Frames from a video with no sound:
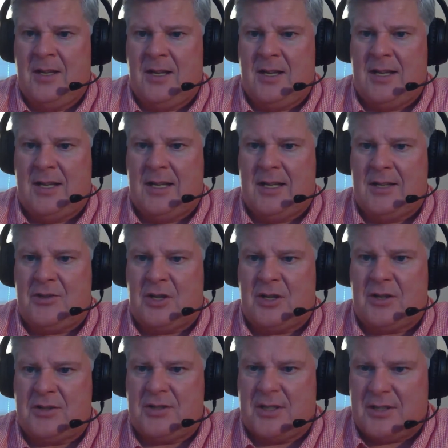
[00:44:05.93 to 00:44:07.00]

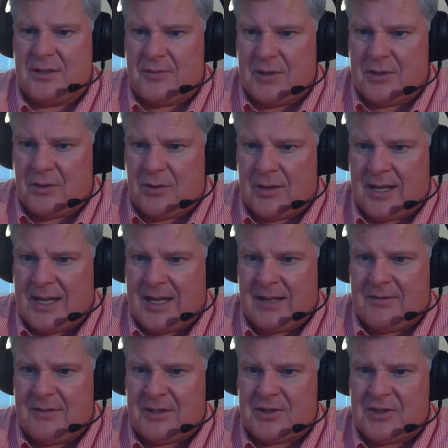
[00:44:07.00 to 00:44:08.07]
Jared says, if we don't
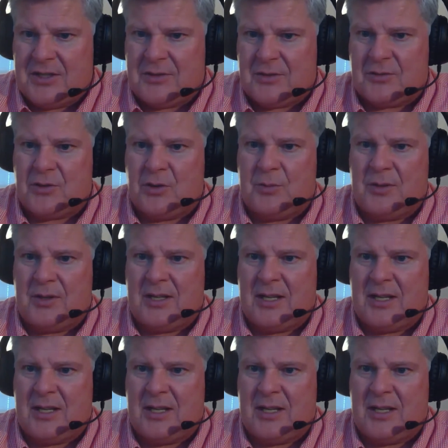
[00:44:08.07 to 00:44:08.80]
have the centers open,